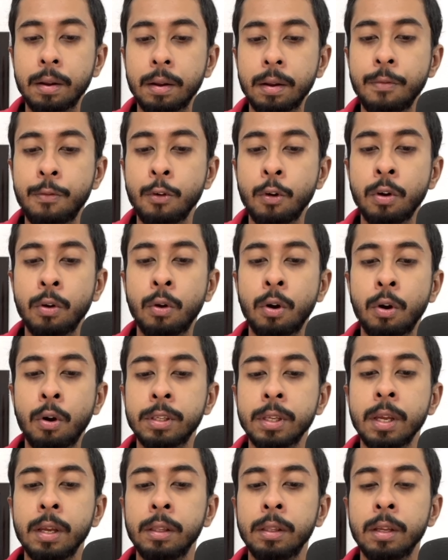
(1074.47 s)
If you are not
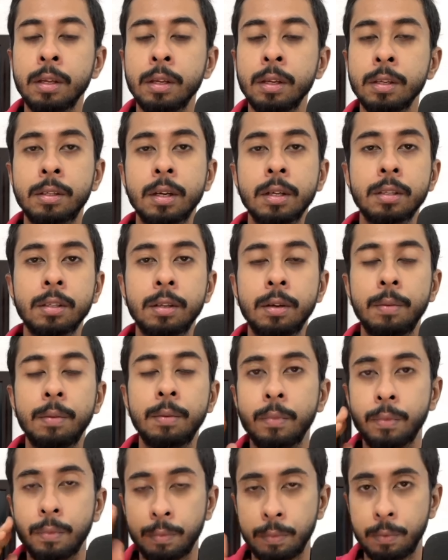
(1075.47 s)
seeing this, just
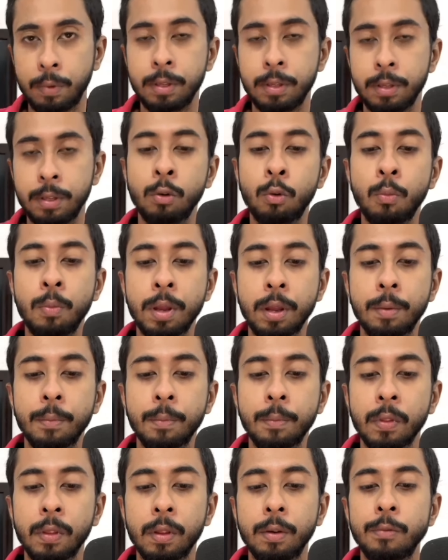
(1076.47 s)
listen to me.
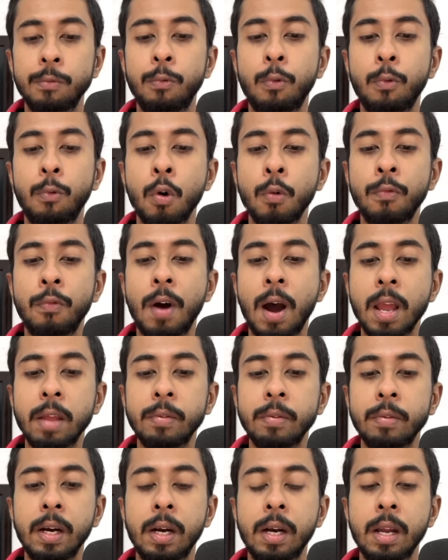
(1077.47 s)
4, 5
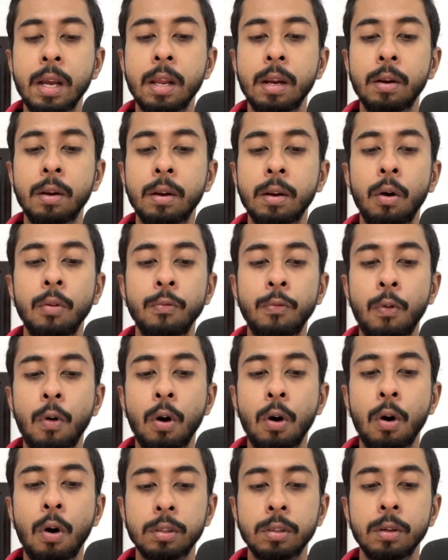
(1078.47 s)
and 10 on
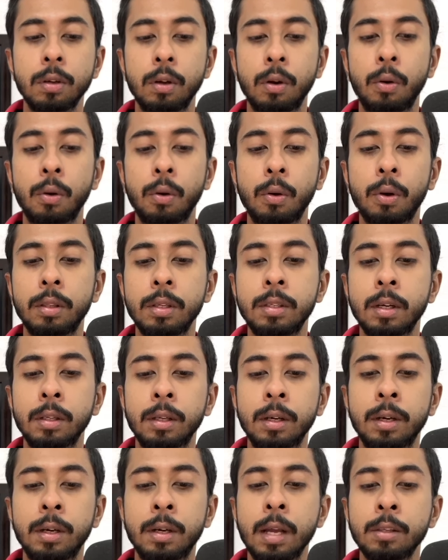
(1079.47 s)
false. Okay, these are the
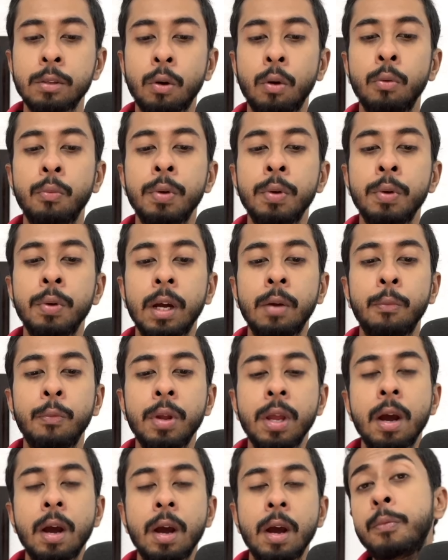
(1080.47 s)
days on which we
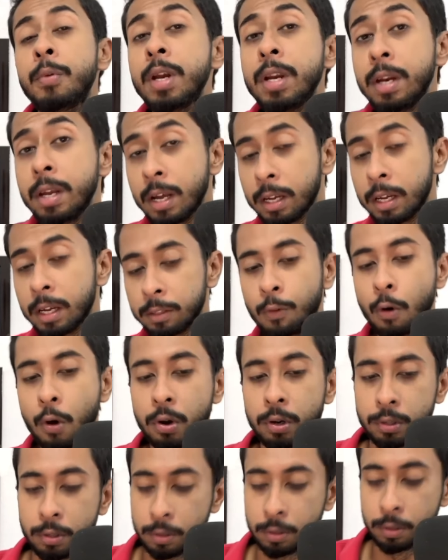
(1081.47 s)
had windy as
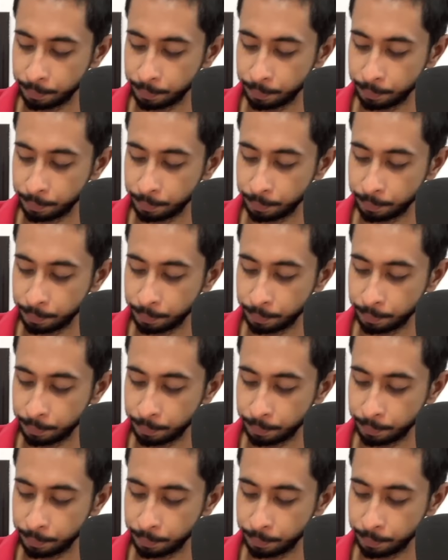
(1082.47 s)
false.